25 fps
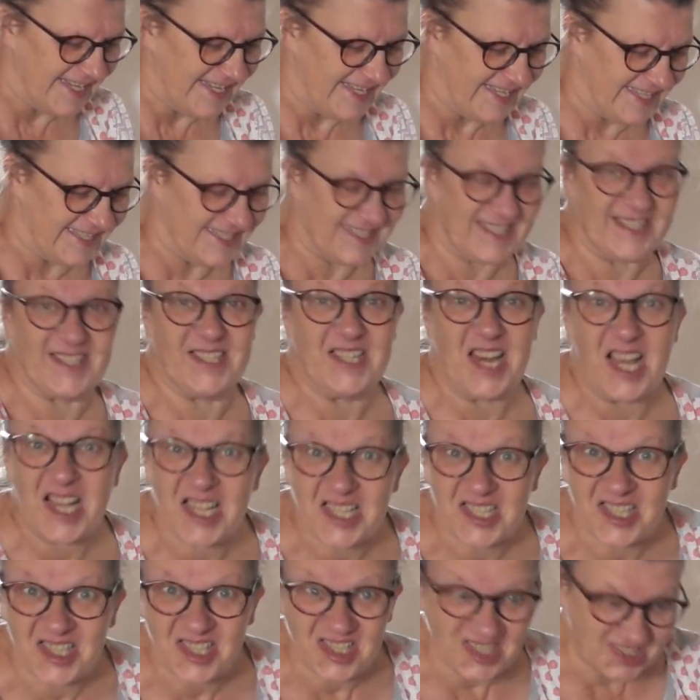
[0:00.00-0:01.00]
it's the
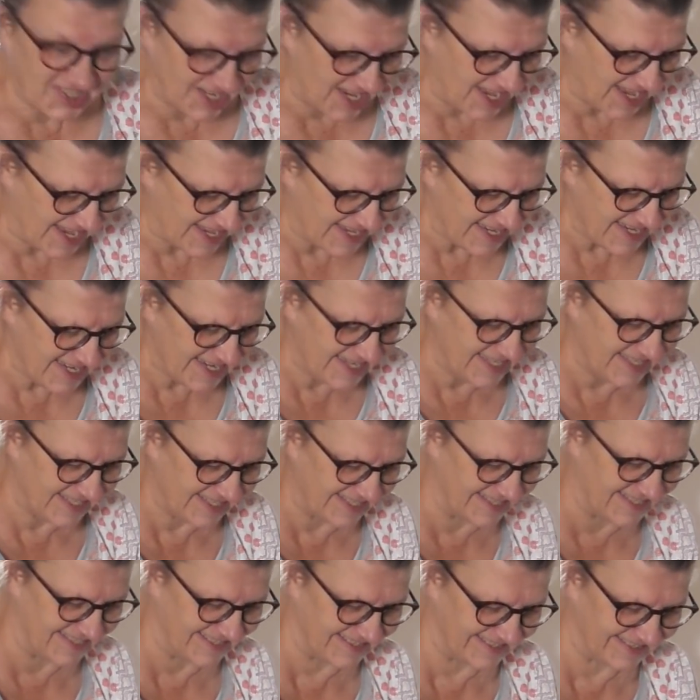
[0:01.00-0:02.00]
next day.
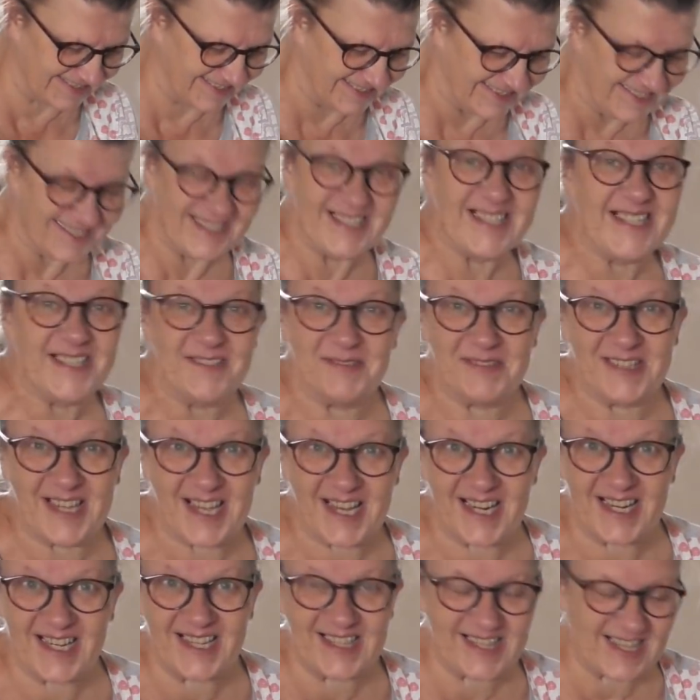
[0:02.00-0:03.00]
I'm
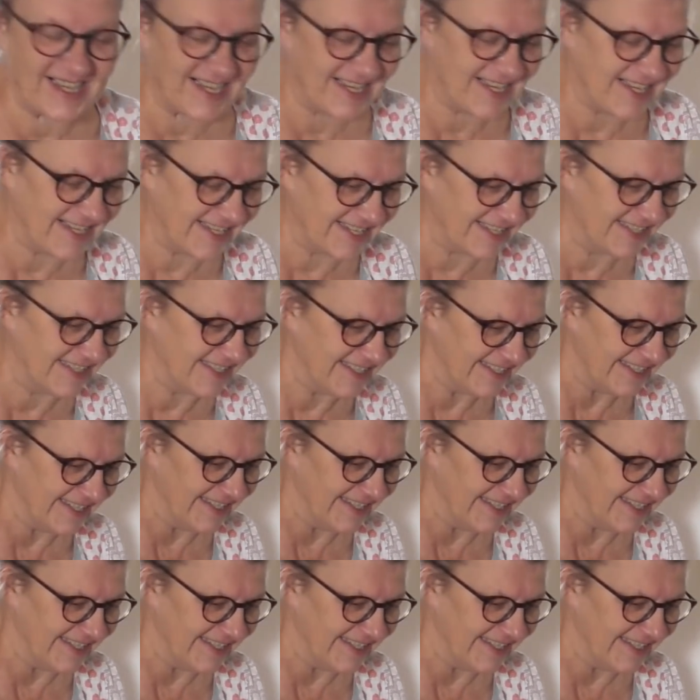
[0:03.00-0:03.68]
getting there.